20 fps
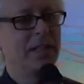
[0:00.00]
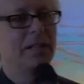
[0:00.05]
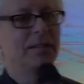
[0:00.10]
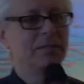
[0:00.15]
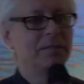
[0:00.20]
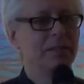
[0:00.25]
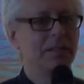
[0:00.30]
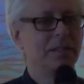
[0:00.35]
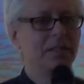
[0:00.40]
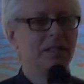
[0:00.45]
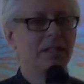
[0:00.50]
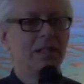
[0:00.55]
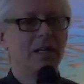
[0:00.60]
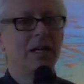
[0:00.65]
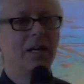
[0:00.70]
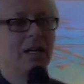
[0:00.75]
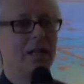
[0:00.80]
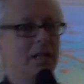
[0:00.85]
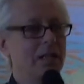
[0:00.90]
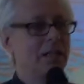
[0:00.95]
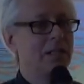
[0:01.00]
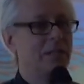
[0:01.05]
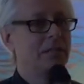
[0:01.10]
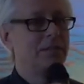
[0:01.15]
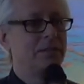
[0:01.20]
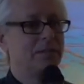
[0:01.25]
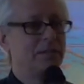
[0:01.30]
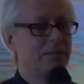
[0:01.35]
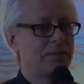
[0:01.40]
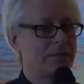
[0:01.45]
then yeah. they will all
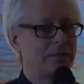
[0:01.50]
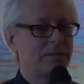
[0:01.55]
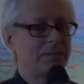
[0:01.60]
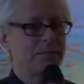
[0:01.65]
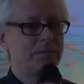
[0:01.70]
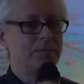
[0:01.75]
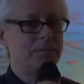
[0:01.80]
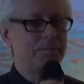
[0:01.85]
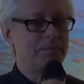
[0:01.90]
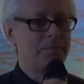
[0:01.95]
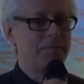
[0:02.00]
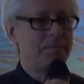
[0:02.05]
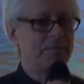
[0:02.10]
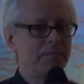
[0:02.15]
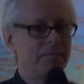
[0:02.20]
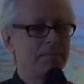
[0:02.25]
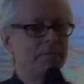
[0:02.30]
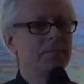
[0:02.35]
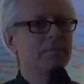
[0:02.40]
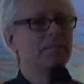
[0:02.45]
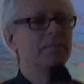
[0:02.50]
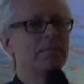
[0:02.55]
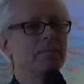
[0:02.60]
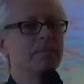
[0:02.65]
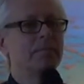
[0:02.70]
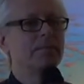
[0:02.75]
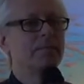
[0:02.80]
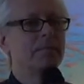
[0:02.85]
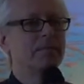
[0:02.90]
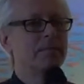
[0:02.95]
travel together
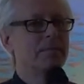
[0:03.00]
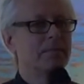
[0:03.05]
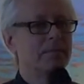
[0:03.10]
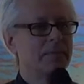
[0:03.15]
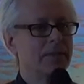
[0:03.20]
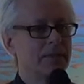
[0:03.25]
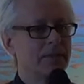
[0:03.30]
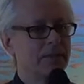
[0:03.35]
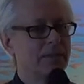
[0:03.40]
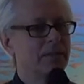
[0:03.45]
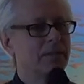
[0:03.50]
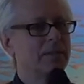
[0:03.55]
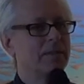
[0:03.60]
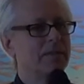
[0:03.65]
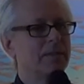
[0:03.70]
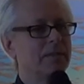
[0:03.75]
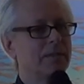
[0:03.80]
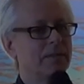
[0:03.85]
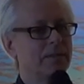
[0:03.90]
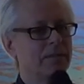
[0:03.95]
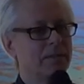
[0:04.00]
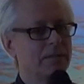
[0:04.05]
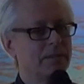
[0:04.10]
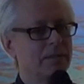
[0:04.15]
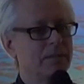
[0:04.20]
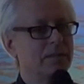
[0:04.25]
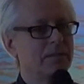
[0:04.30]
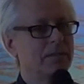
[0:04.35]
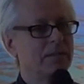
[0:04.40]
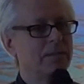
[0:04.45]
for how
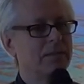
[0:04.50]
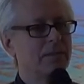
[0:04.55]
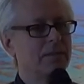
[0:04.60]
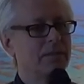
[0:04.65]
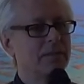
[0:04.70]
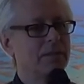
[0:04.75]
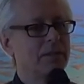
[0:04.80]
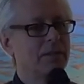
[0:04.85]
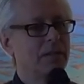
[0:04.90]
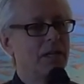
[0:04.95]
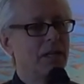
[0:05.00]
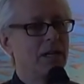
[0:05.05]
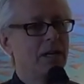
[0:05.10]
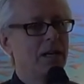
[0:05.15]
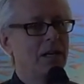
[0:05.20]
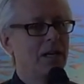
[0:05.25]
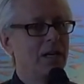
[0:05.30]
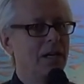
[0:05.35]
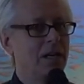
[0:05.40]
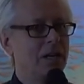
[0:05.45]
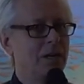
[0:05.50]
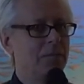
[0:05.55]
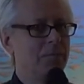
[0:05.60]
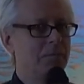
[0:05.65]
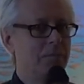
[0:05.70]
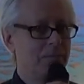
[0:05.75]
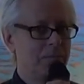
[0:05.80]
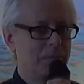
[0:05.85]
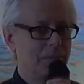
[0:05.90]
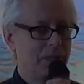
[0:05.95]
many years?
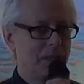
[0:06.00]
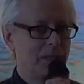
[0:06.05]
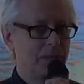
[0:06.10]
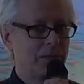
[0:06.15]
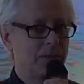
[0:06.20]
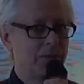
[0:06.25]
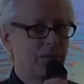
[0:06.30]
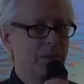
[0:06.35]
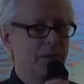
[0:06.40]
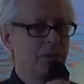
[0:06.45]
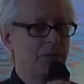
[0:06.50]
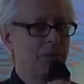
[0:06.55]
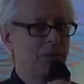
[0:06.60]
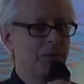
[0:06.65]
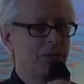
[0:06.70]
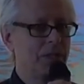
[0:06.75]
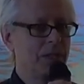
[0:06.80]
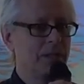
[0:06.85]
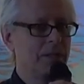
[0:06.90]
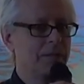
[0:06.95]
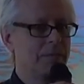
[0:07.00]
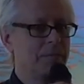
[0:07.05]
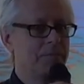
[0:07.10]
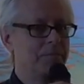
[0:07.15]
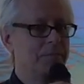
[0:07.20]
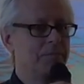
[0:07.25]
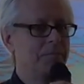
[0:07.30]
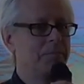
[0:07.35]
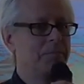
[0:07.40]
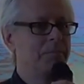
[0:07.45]
Um, What's their future? The, will
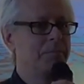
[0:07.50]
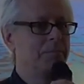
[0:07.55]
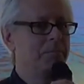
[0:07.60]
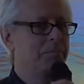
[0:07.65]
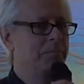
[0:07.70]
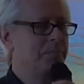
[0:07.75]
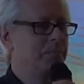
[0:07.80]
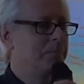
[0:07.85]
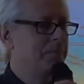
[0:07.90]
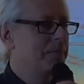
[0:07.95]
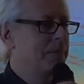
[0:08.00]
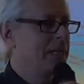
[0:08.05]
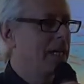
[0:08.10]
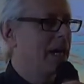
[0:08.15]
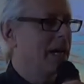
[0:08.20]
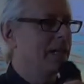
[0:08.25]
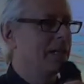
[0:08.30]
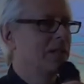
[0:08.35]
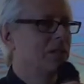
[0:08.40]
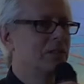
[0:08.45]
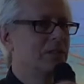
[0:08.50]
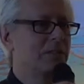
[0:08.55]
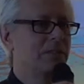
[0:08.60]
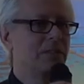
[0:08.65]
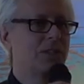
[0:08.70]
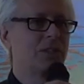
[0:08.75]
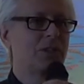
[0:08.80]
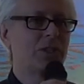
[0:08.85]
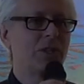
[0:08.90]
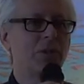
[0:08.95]
they be sold? Yeah,
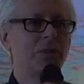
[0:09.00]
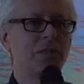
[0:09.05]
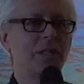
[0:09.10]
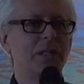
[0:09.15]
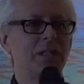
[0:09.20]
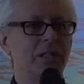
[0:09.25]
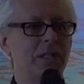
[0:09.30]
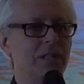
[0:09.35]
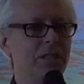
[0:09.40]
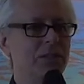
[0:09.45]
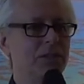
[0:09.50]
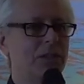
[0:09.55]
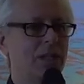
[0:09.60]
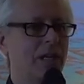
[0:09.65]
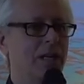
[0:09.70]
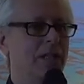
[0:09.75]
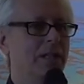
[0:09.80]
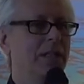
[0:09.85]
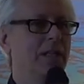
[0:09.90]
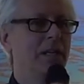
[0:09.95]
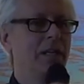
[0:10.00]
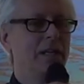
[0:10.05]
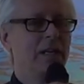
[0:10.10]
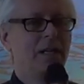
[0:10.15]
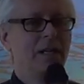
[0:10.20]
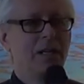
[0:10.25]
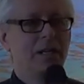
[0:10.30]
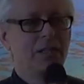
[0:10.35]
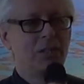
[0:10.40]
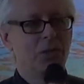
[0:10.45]
the show continues on
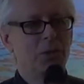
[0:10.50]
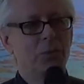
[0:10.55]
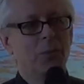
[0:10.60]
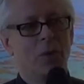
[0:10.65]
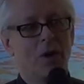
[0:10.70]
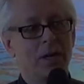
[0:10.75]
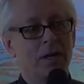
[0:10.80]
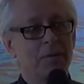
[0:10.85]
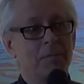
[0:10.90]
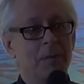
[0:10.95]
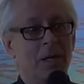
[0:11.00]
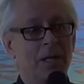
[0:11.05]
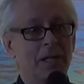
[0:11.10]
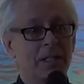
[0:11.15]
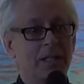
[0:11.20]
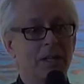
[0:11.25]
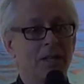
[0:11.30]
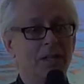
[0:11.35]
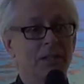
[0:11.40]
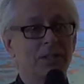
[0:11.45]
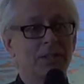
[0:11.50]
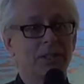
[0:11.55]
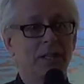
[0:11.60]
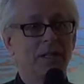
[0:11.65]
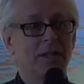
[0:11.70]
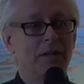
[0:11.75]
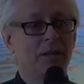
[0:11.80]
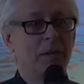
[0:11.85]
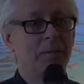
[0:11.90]
to Watermark Art Center